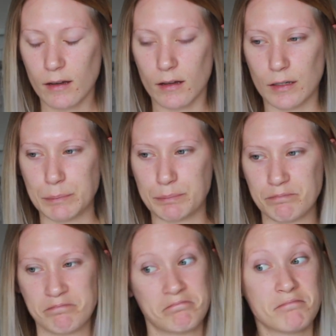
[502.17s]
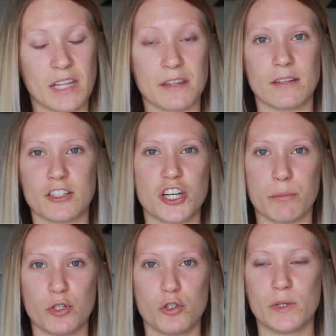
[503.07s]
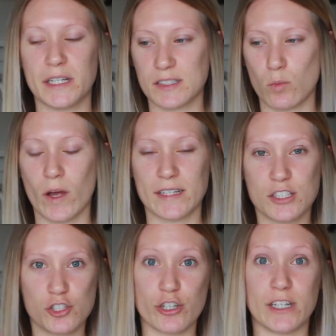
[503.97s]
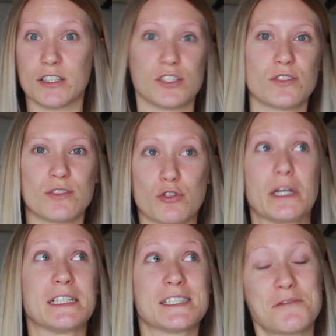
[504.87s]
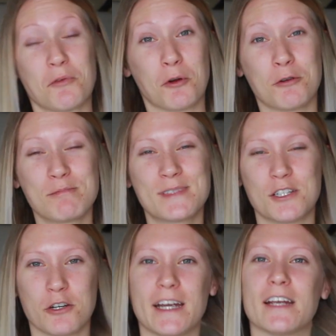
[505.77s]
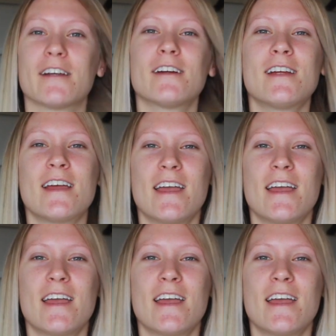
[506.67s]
I think the shampoo is what transforms your hair,